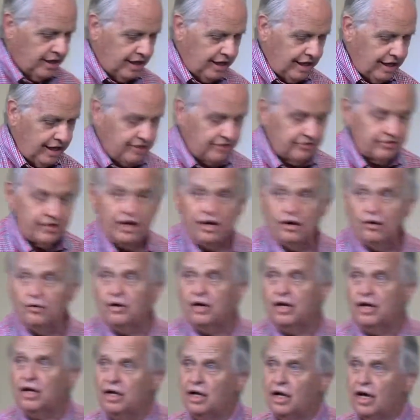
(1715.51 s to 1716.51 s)
is
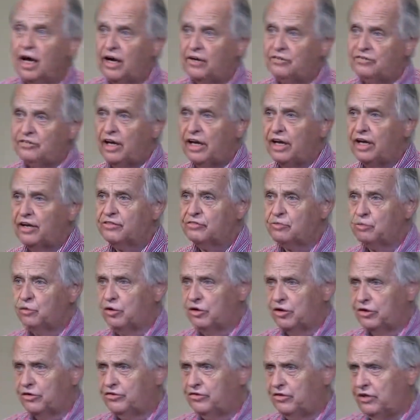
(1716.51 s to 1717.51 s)
hearing Isaiah's
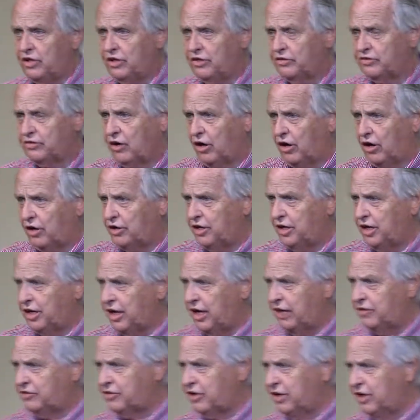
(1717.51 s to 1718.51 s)
words in his heart in
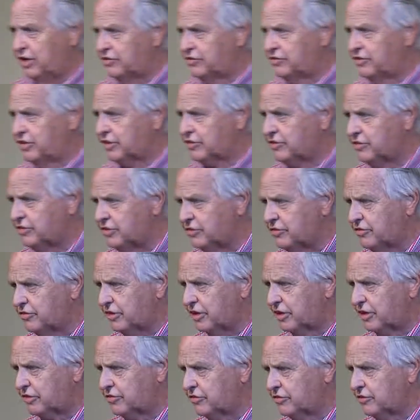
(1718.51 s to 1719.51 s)
Isaiah
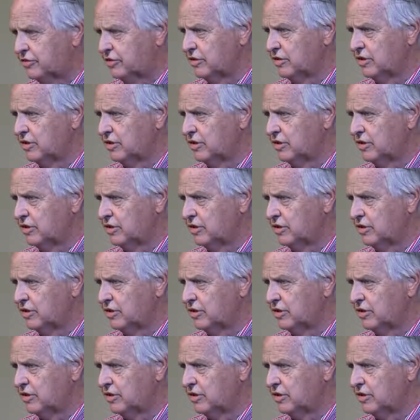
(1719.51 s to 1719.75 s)
66.